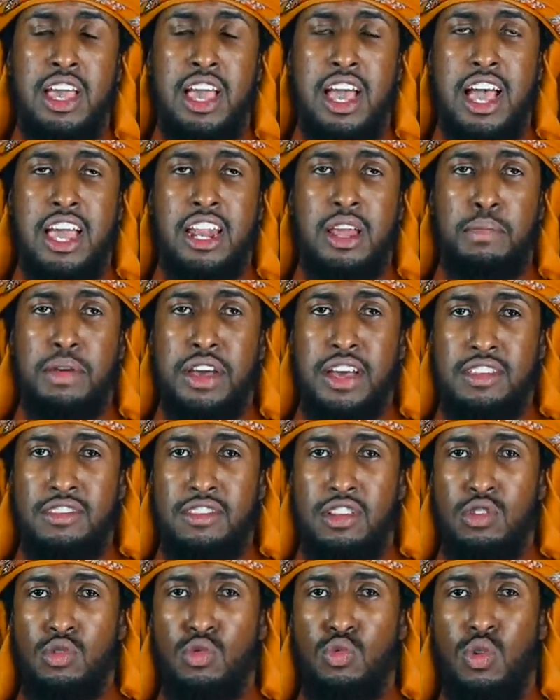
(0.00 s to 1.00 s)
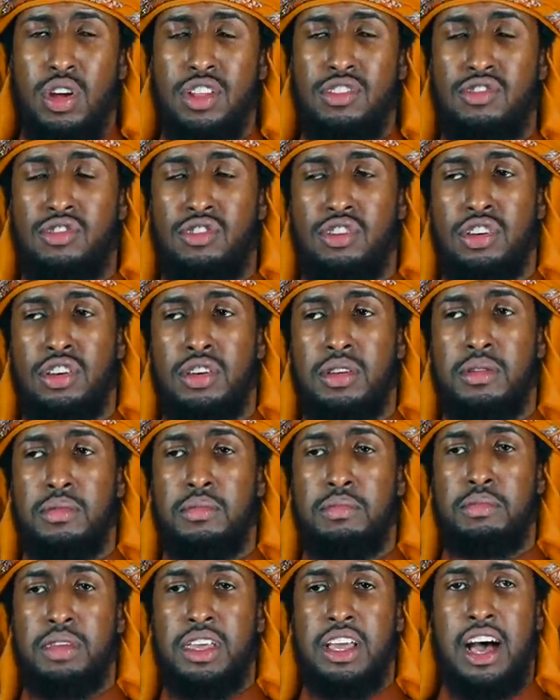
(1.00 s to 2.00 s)
And a person who wants to
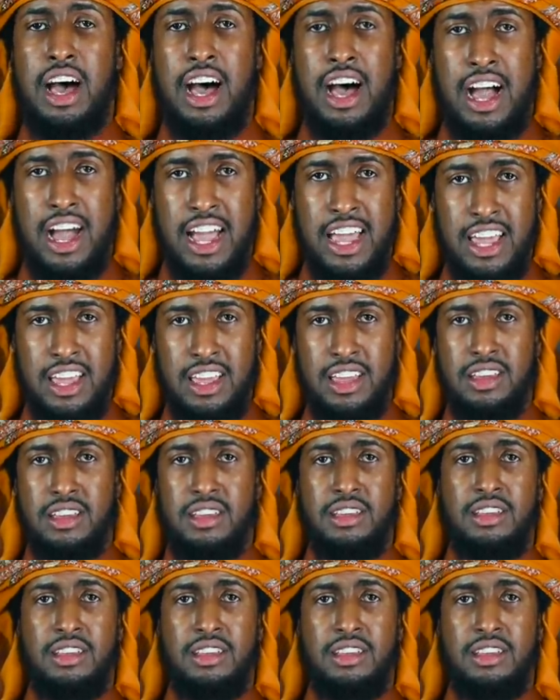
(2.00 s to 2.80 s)
be high